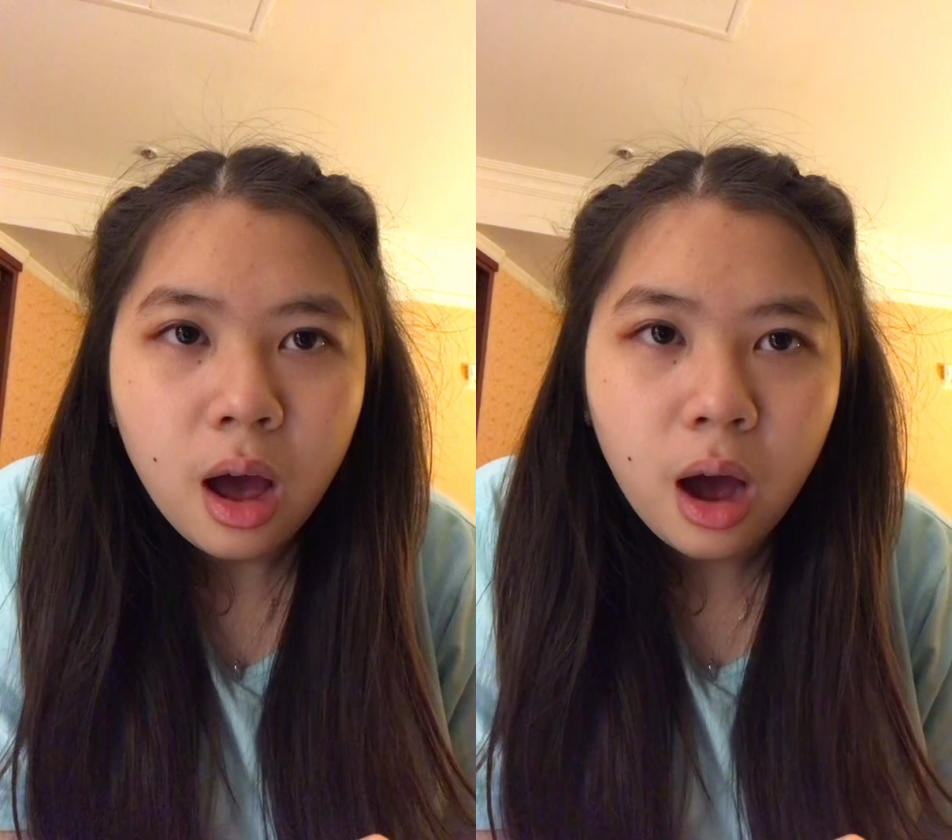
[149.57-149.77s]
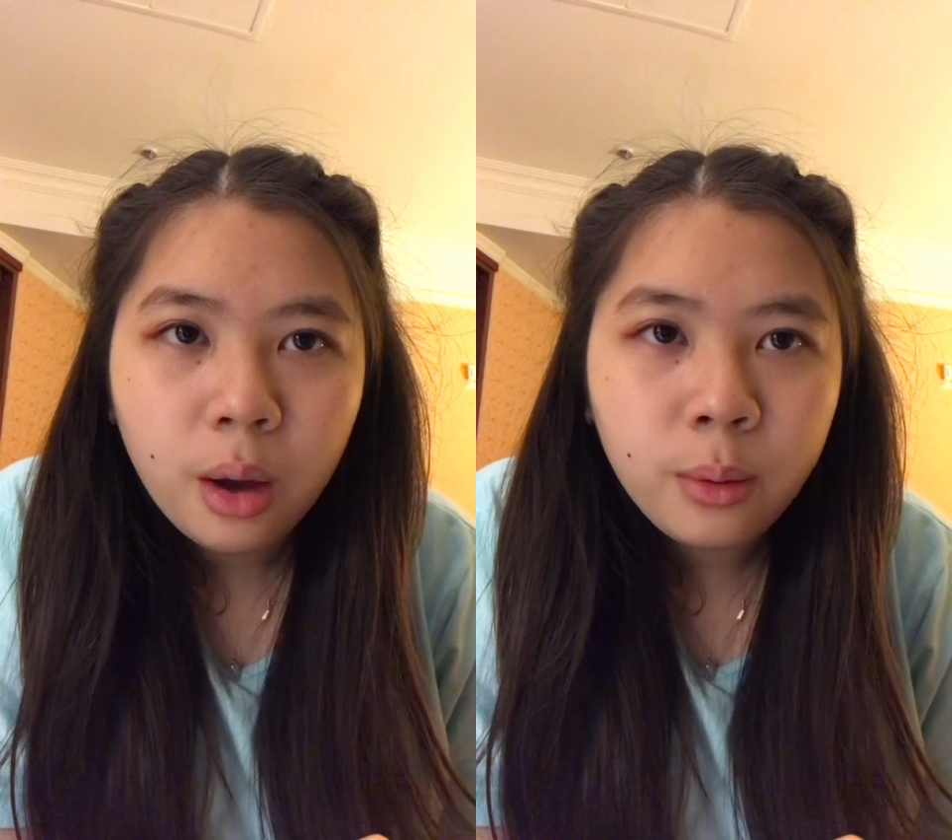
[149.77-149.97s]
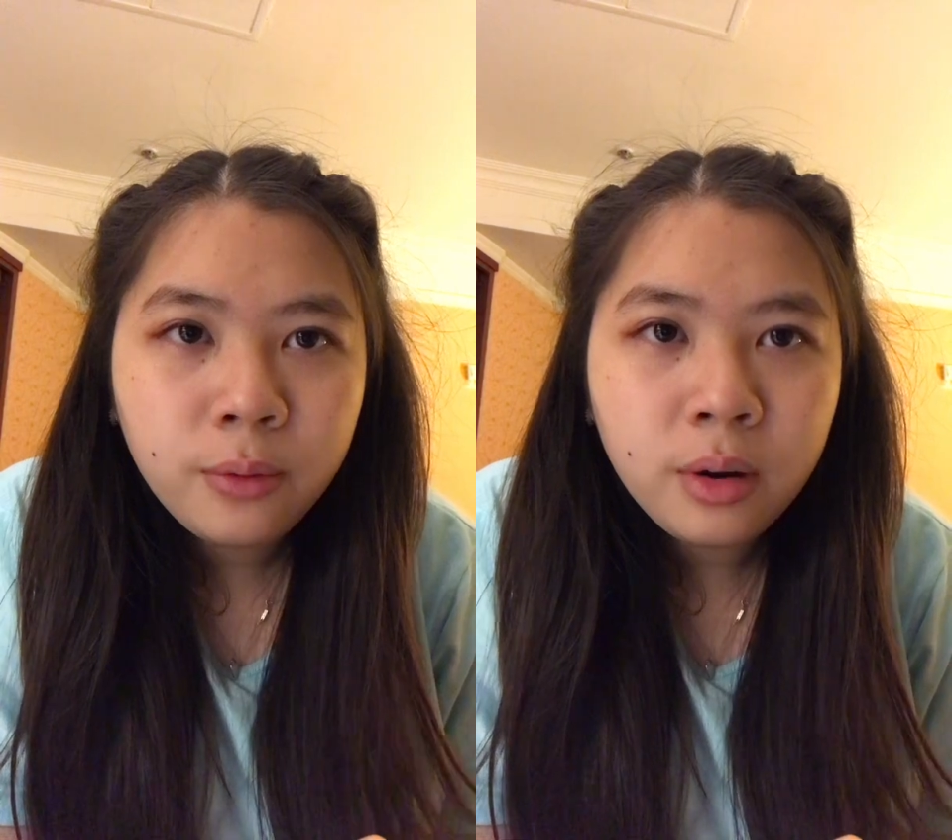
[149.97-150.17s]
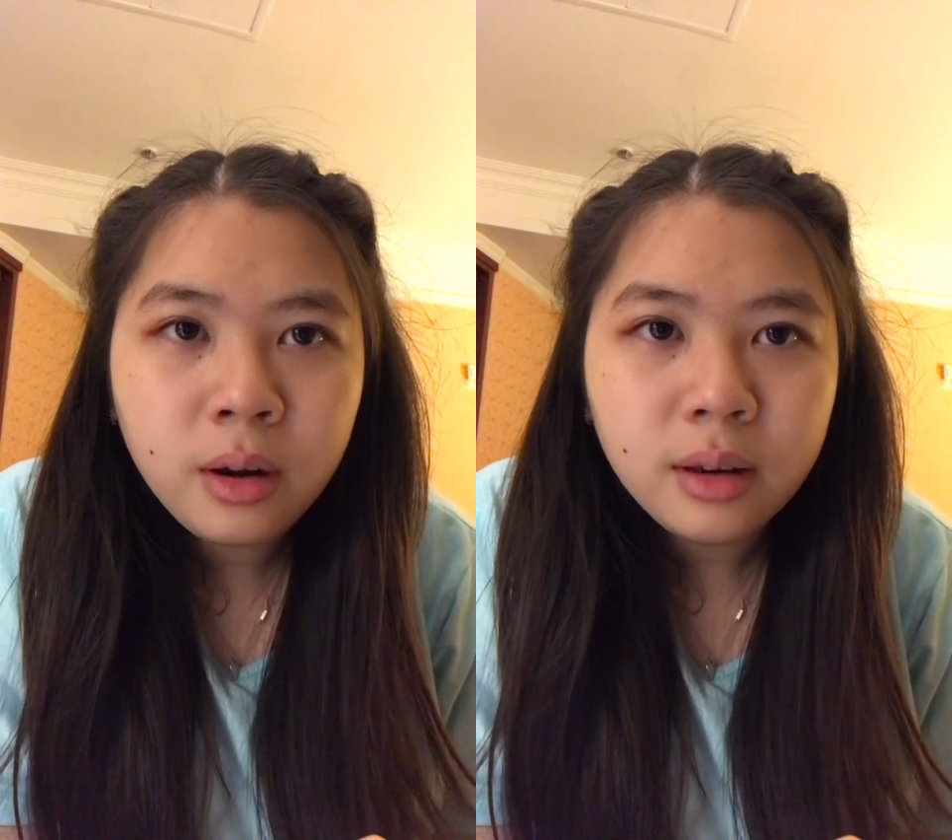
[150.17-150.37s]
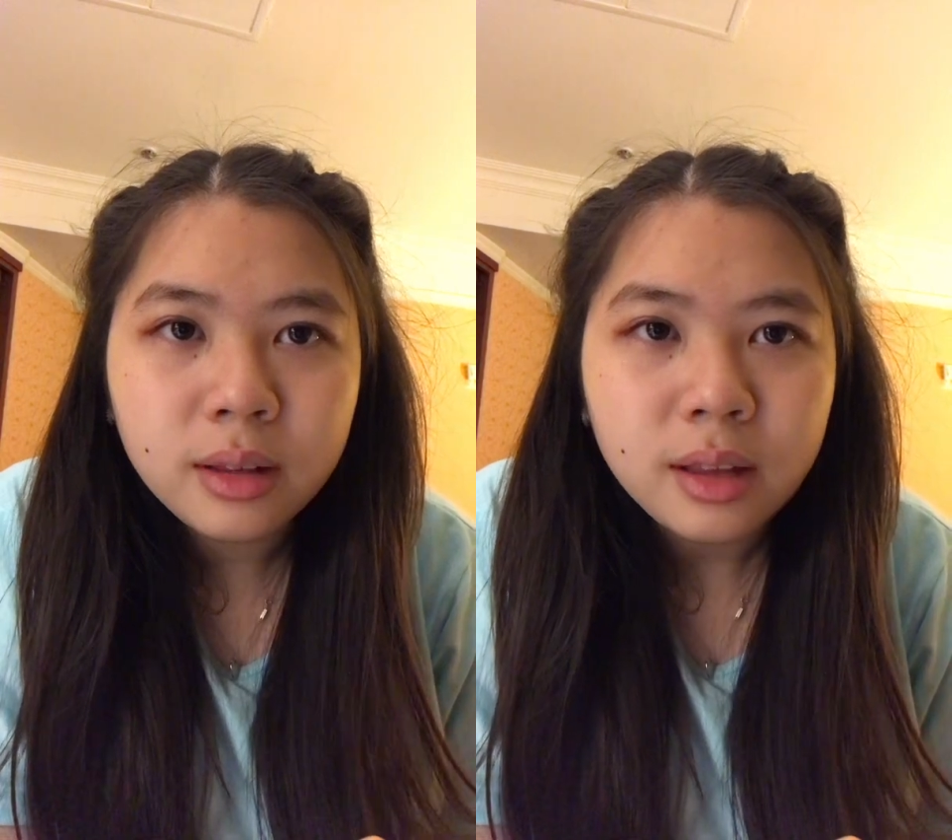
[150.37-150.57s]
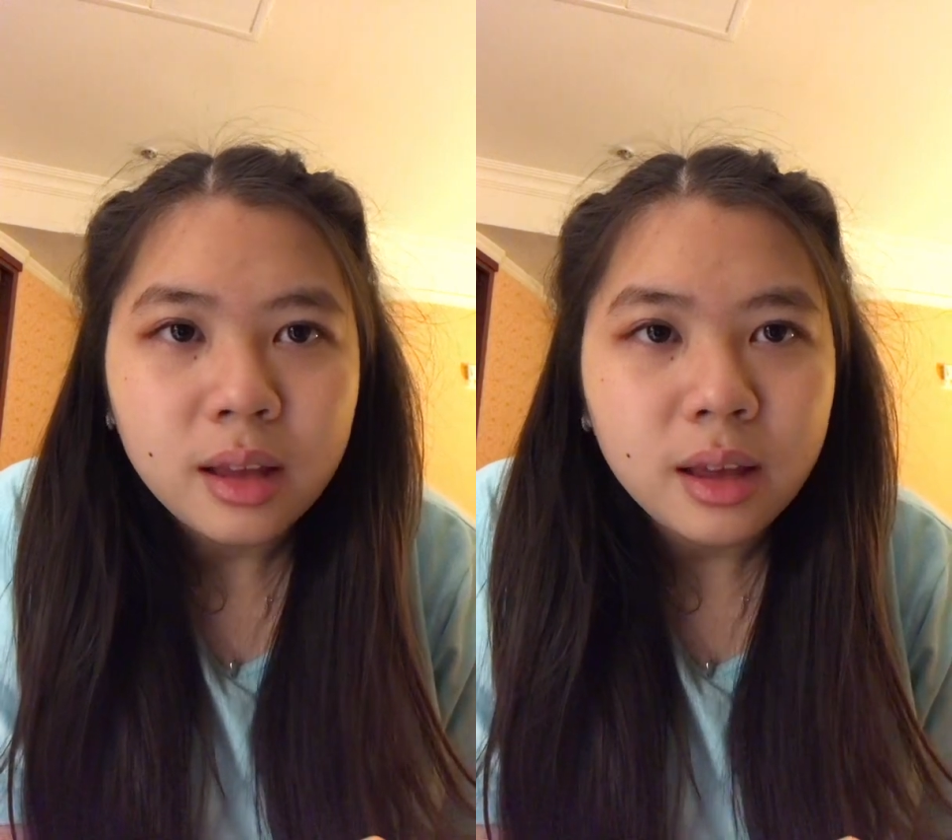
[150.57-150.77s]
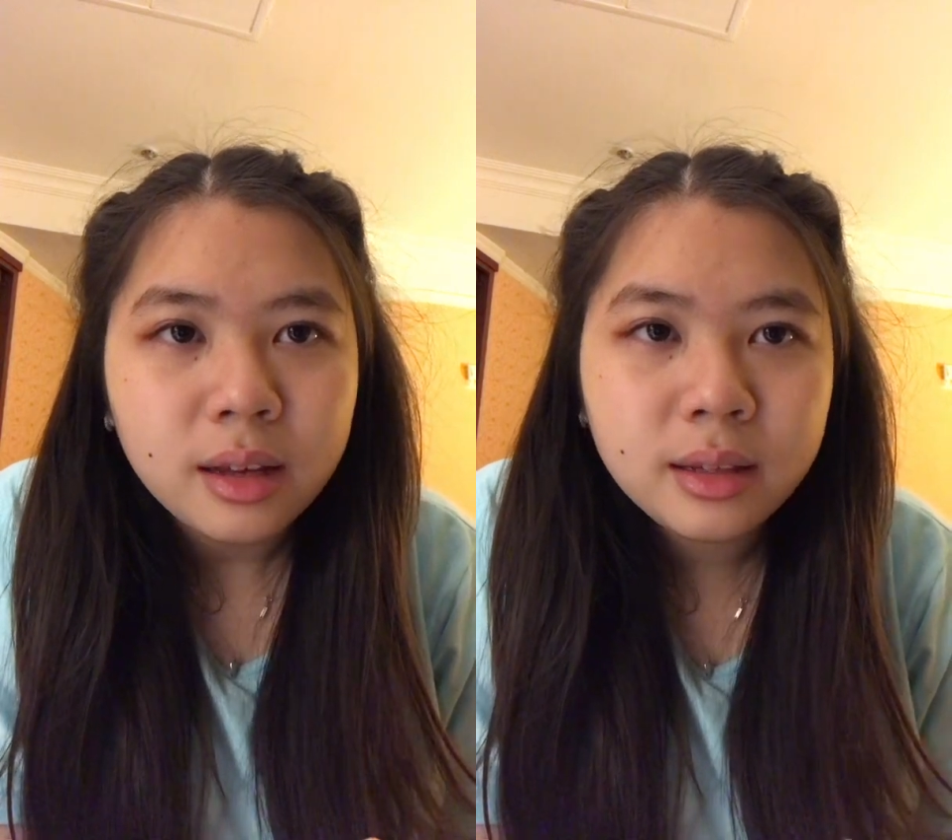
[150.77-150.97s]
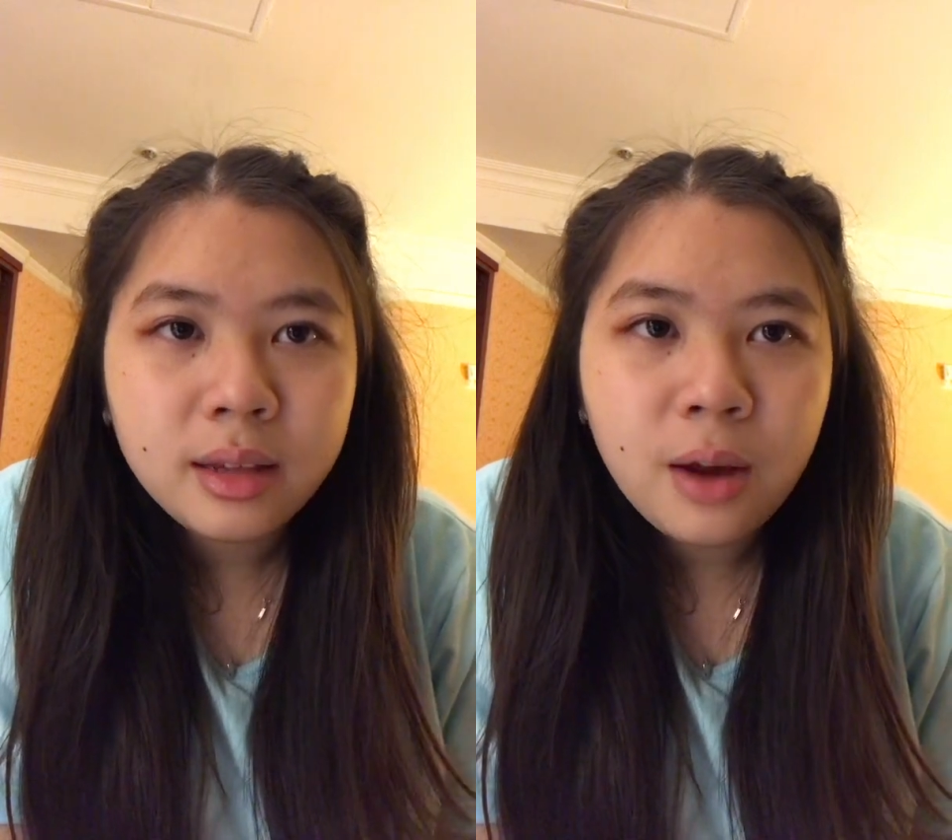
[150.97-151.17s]
However,
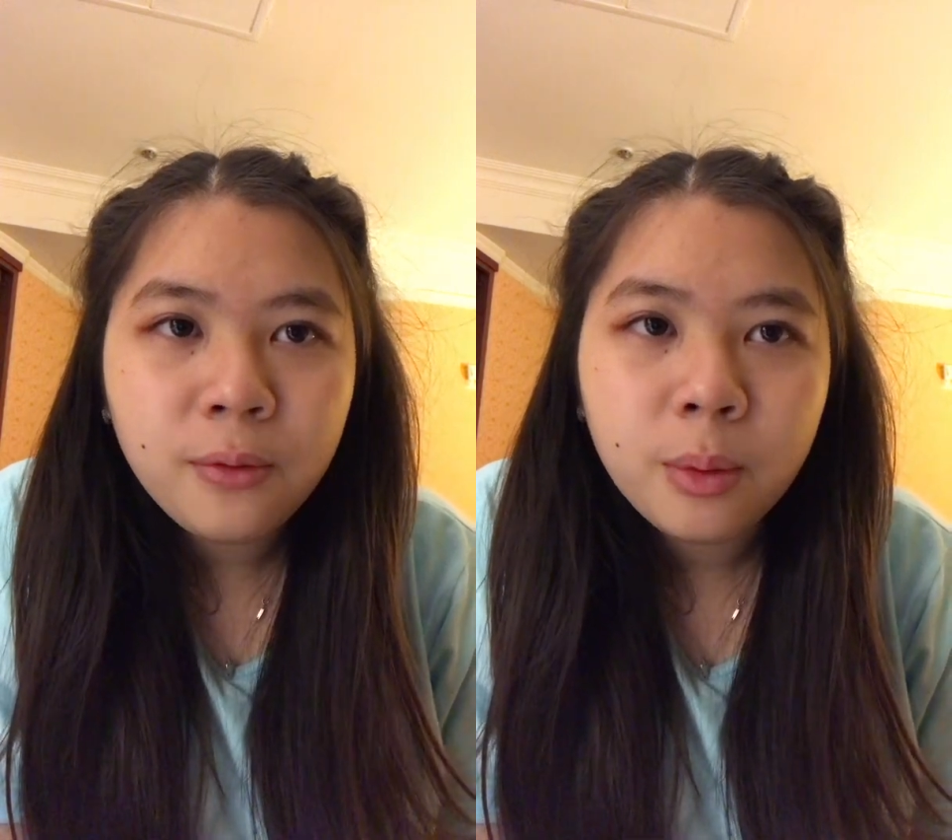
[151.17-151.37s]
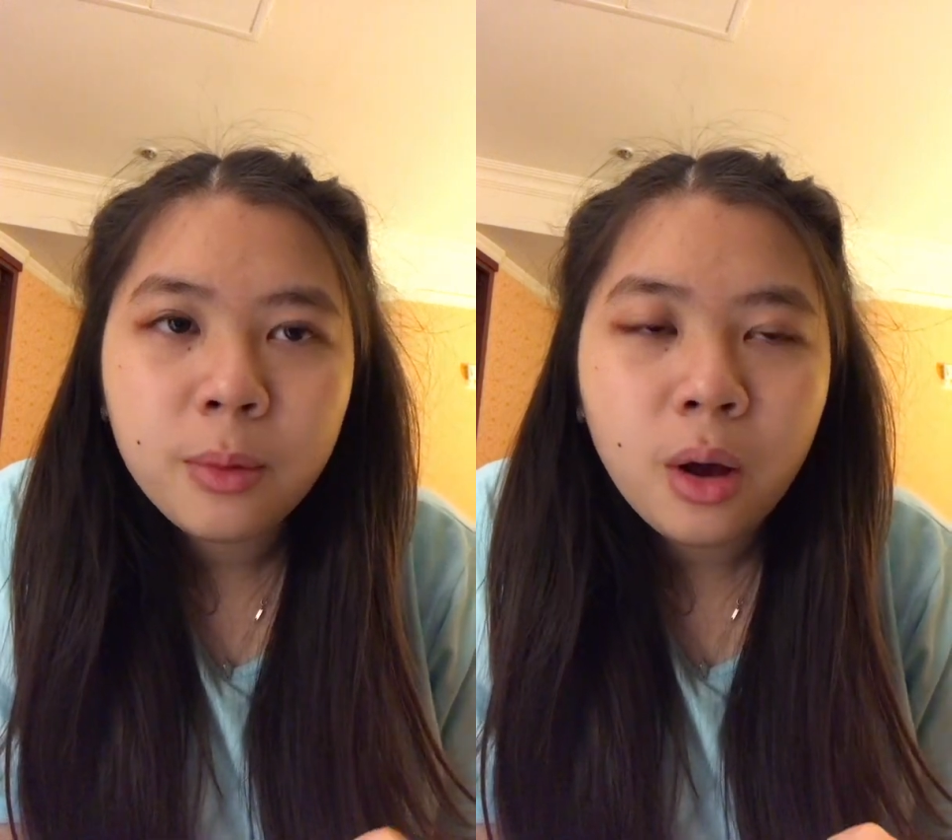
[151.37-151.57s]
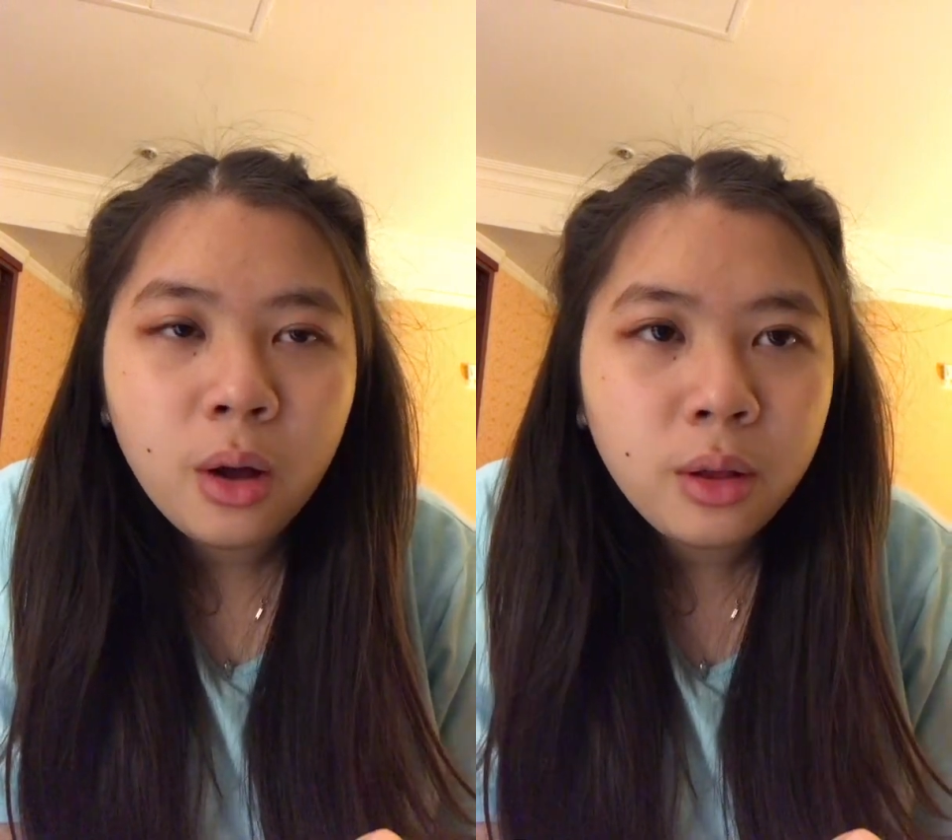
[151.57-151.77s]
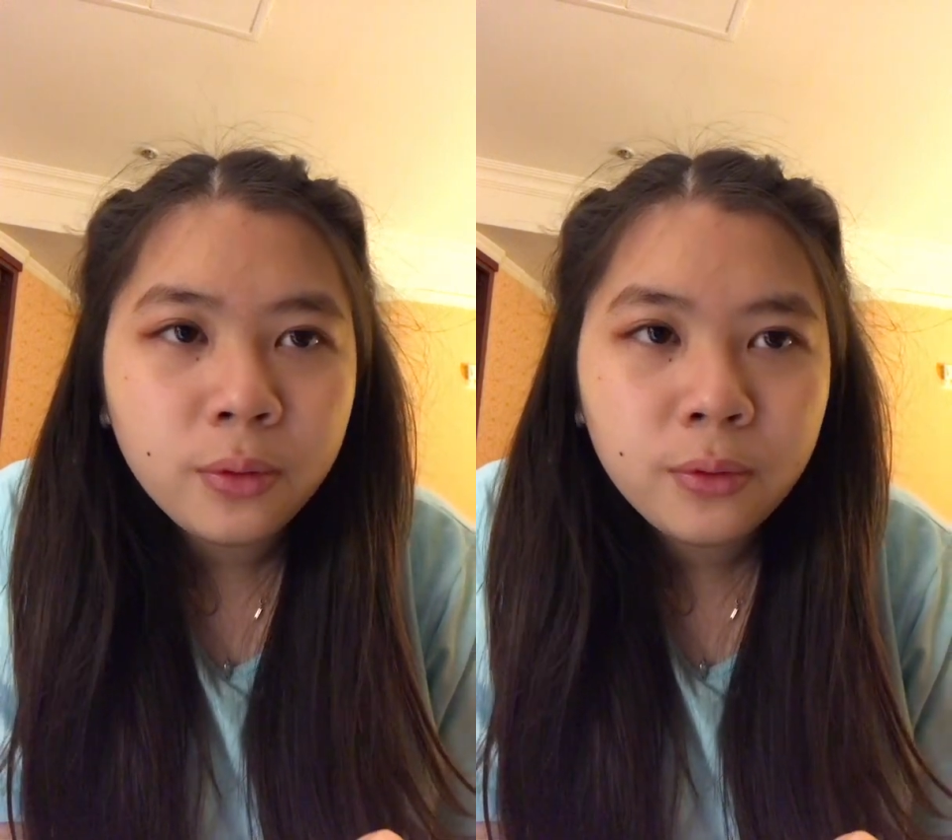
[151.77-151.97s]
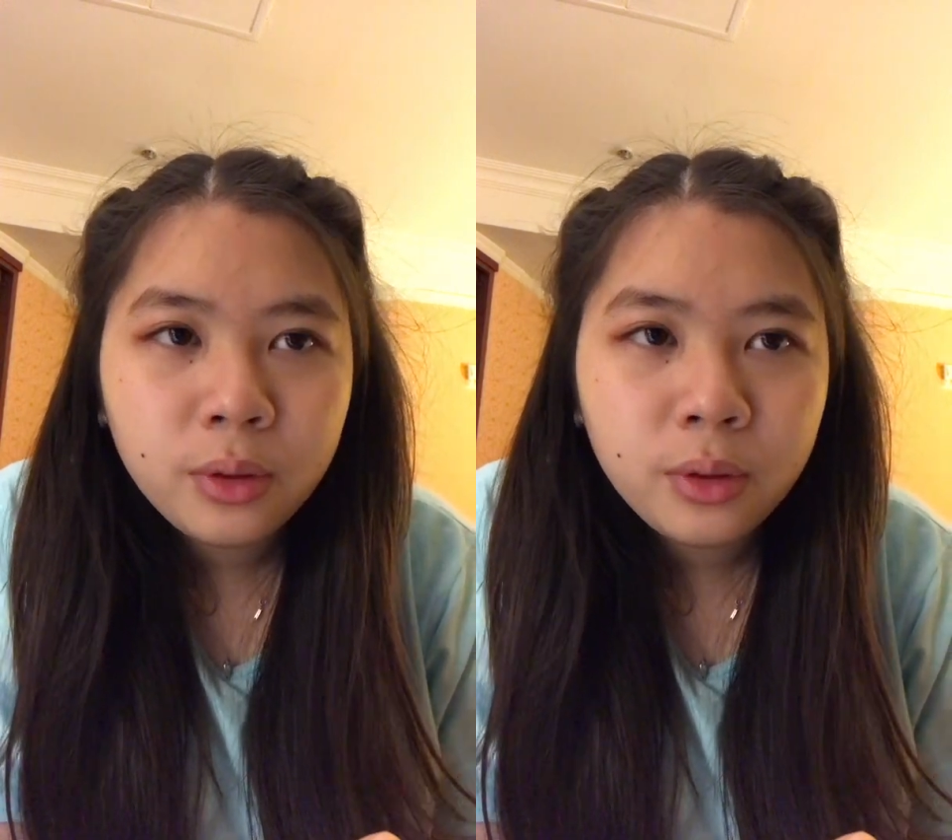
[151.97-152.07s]
aside from all of